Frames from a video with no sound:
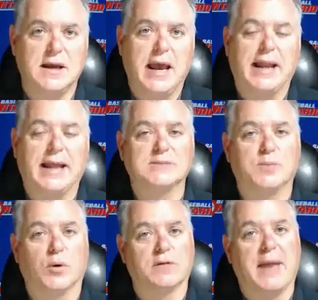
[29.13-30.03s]
And as
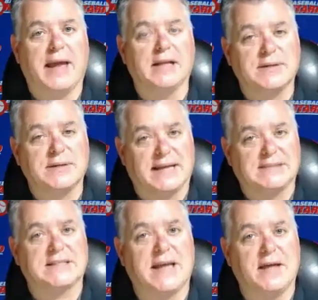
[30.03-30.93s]
Board of Management gets
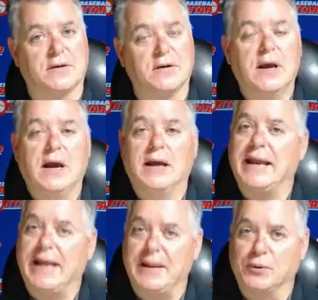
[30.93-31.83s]
together,
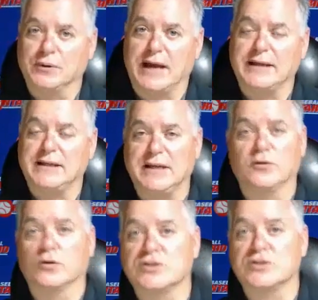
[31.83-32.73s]
again, April 19th
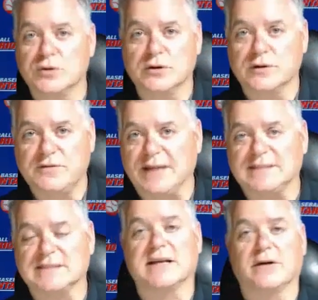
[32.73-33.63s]
or sooner if
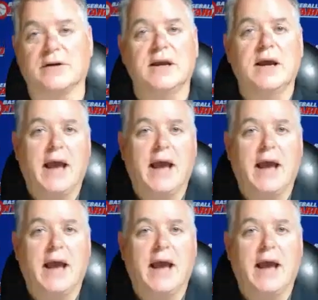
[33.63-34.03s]
necessary,